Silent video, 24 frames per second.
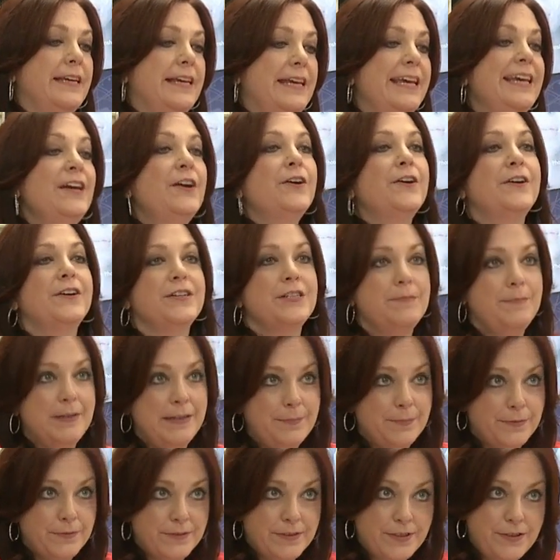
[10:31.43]
encourage
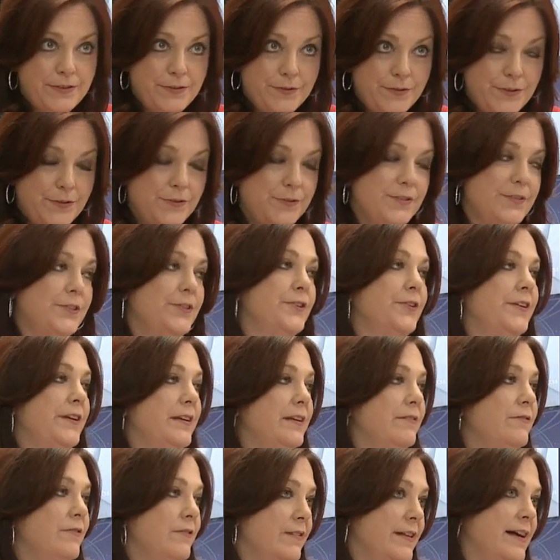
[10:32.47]
people to use the
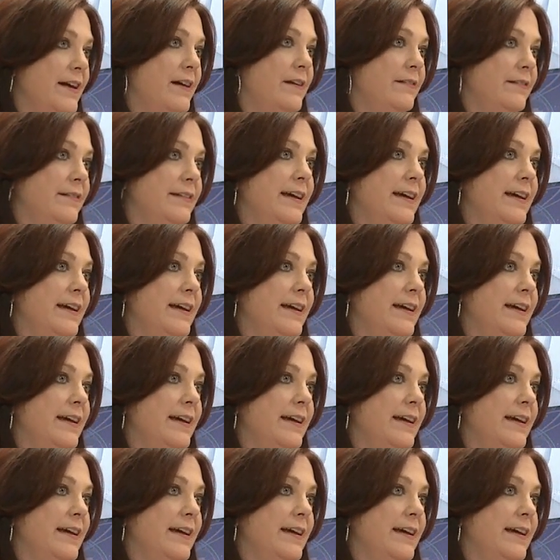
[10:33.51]
creative cloud